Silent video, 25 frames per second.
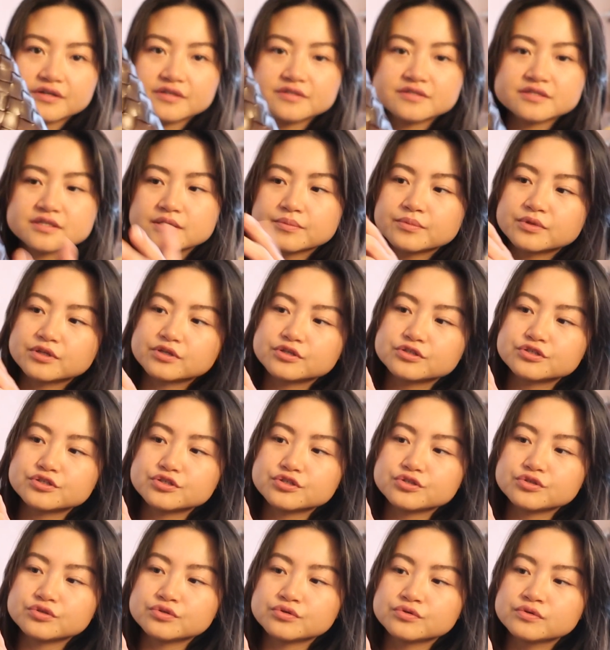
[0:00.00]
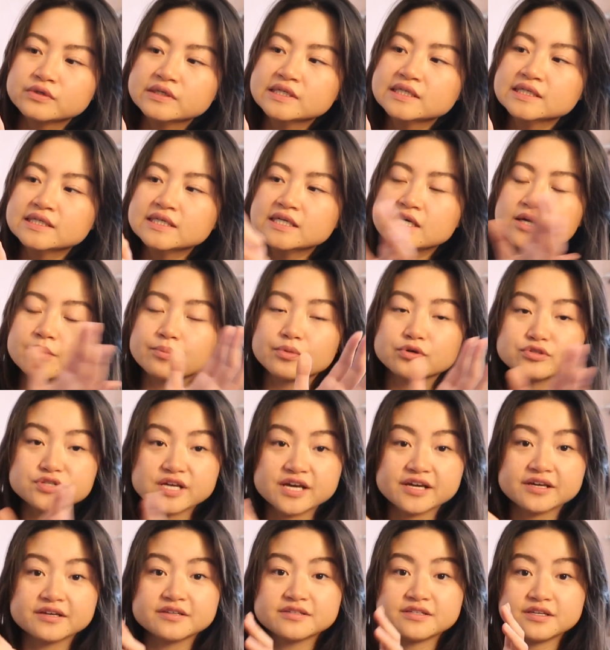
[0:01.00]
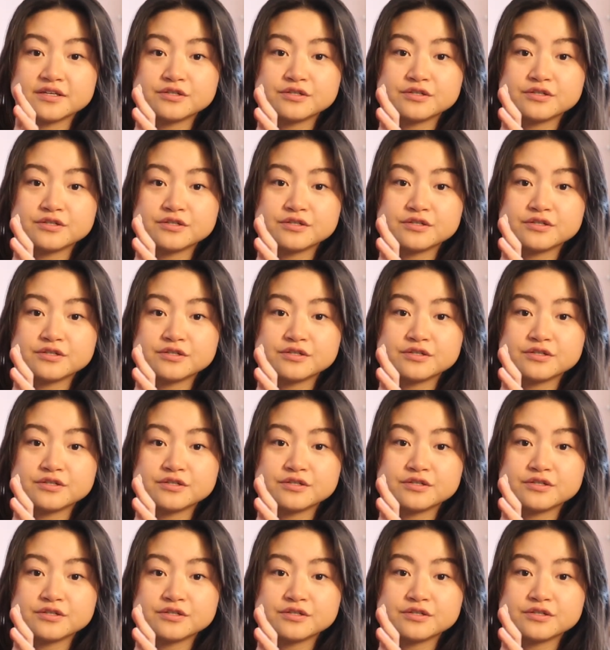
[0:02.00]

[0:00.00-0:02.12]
is similar to Bottega's